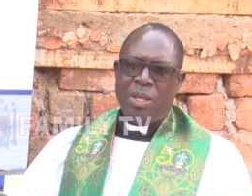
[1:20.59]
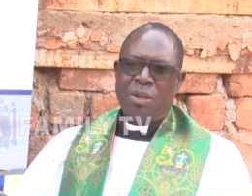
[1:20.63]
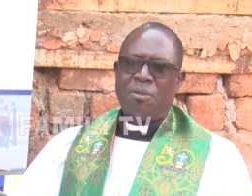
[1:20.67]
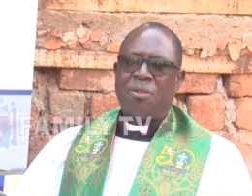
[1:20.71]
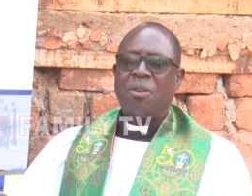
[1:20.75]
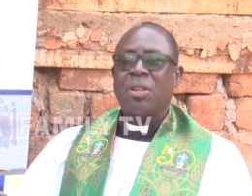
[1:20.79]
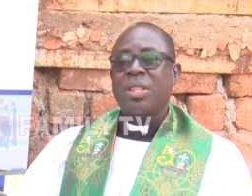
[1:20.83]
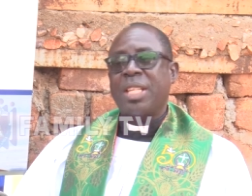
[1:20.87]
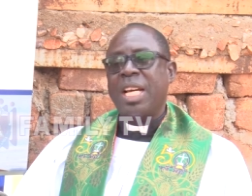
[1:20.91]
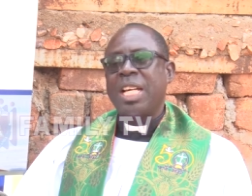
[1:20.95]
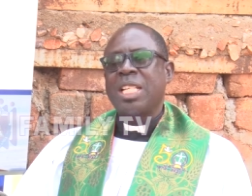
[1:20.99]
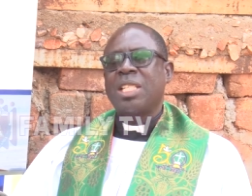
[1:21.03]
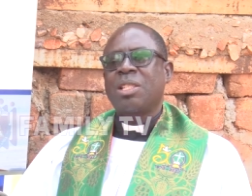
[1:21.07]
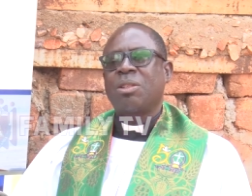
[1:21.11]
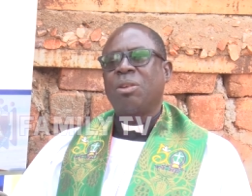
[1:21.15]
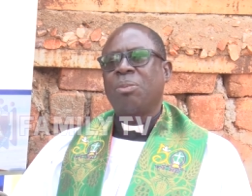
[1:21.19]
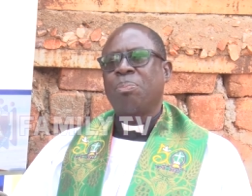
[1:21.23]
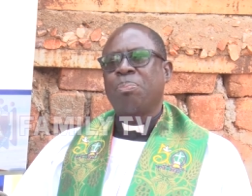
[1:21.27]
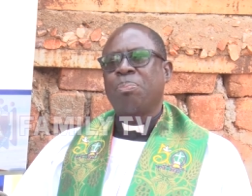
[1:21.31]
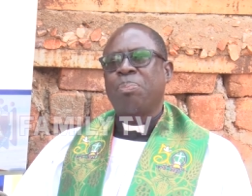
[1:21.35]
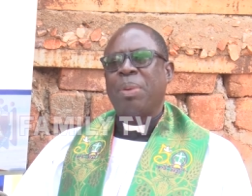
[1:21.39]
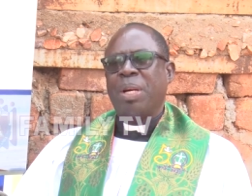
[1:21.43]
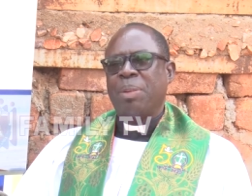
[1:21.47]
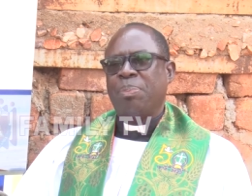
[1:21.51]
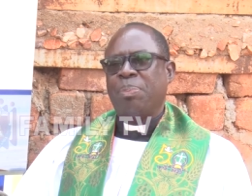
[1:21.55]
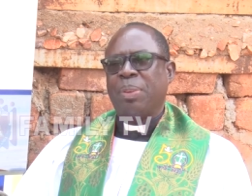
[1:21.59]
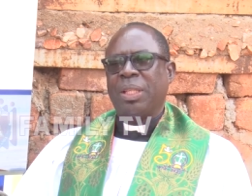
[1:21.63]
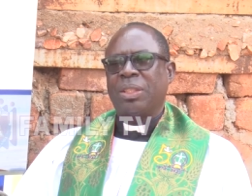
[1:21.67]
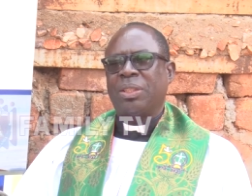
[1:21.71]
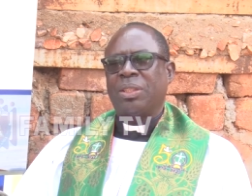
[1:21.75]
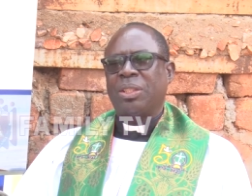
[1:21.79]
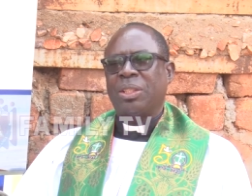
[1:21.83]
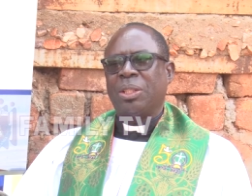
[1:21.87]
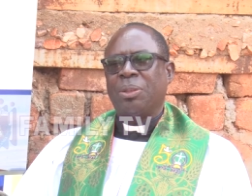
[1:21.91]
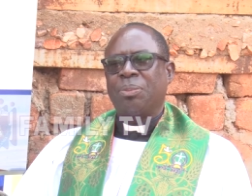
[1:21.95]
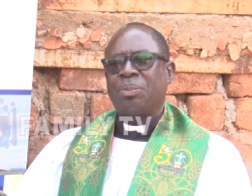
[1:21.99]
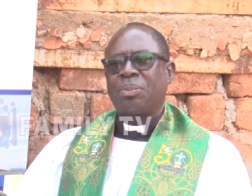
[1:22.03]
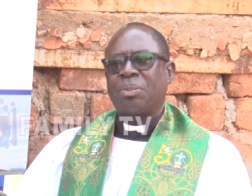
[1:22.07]
For that
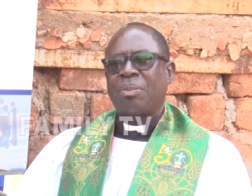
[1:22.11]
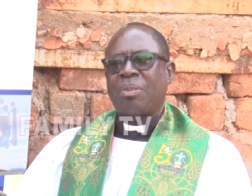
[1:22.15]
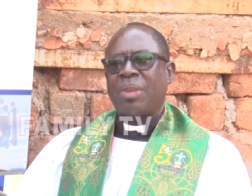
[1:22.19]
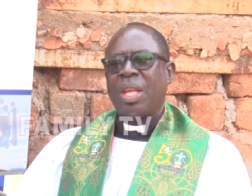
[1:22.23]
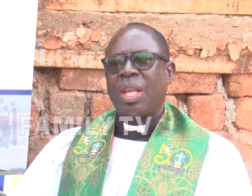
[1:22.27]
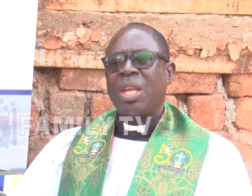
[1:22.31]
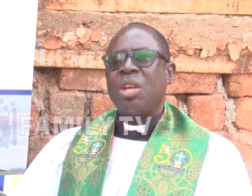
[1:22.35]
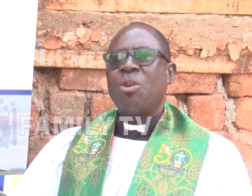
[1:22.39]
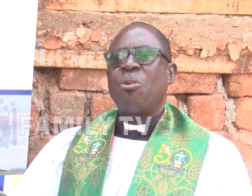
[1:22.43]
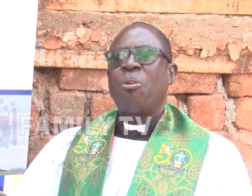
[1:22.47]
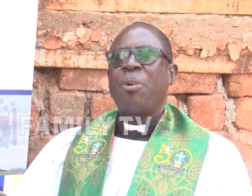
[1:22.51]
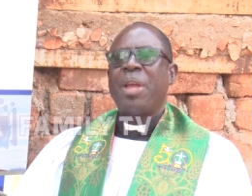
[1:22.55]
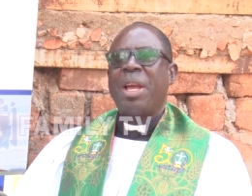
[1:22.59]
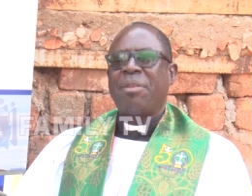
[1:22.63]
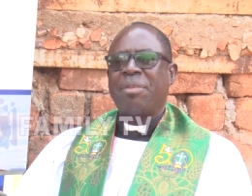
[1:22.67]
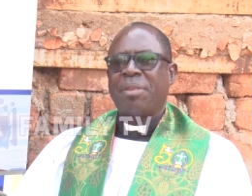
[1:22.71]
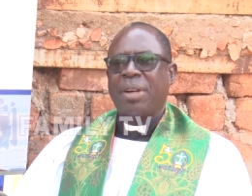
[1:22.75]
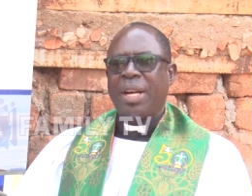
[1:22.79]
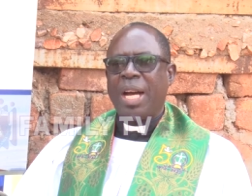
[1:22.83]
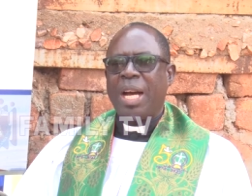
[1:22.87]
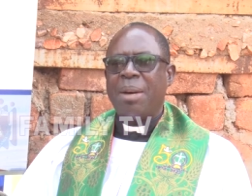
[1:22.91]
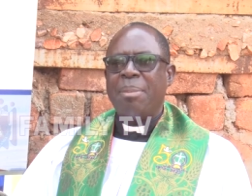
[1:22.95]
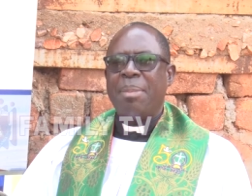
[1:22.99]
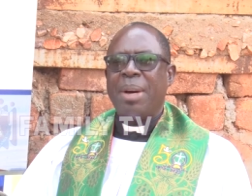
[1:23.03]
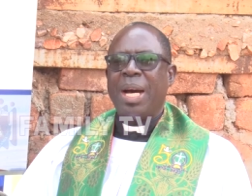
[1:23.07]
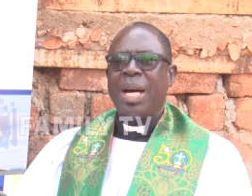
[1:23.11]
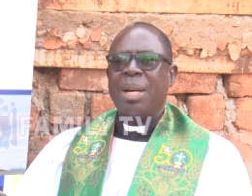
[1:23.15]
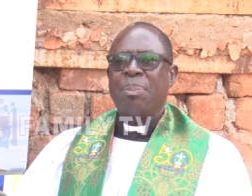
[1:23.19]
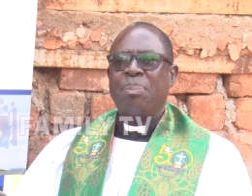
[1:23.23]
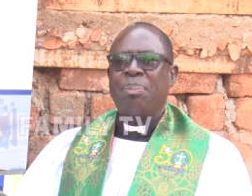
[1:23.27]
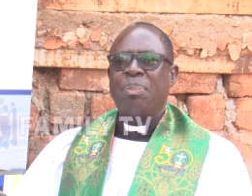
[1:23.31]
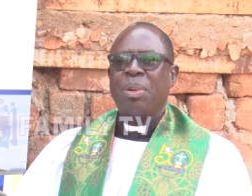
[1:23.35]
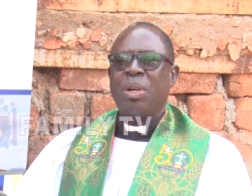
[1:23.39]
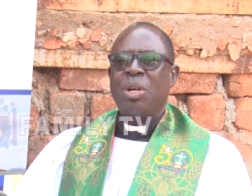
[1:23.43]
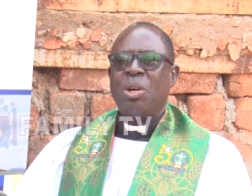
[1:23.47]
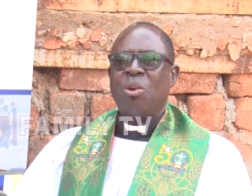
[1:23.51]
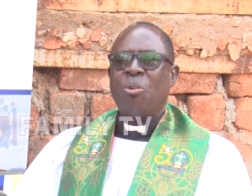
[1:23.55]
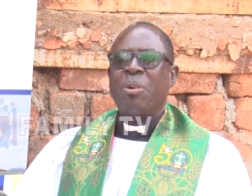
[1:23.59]
purpose, we have come
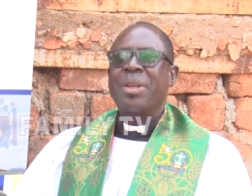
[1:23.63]
up